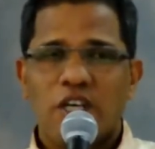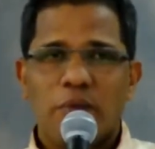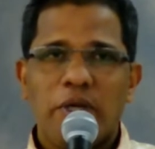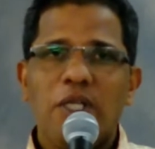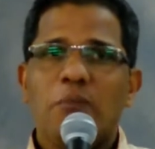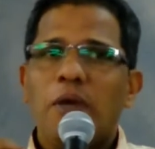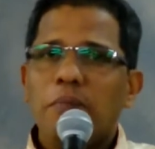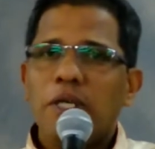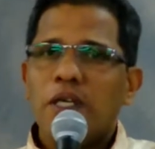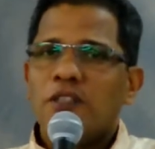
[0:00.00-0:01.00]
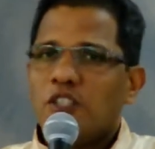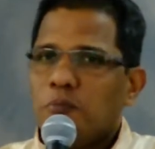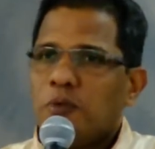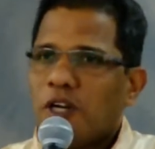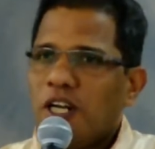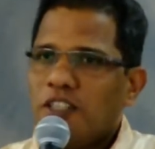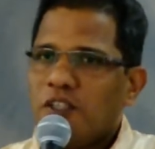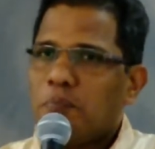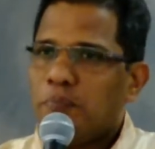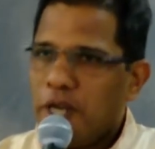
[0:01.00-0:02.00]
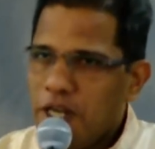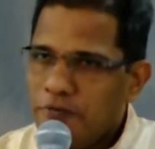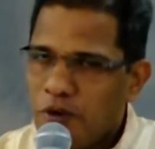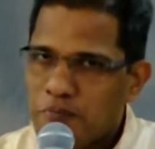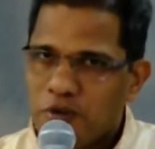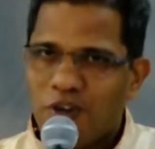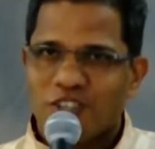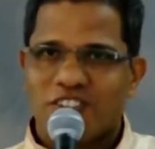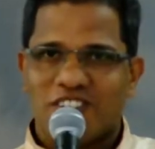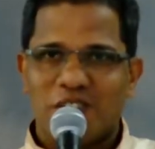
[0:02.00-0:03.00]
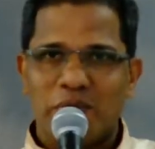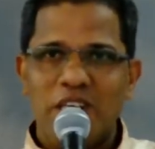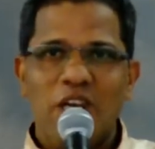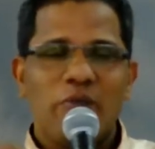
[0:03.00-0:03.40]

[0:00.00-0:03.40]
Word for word: When maybe temporarily it's a painful process. Amen.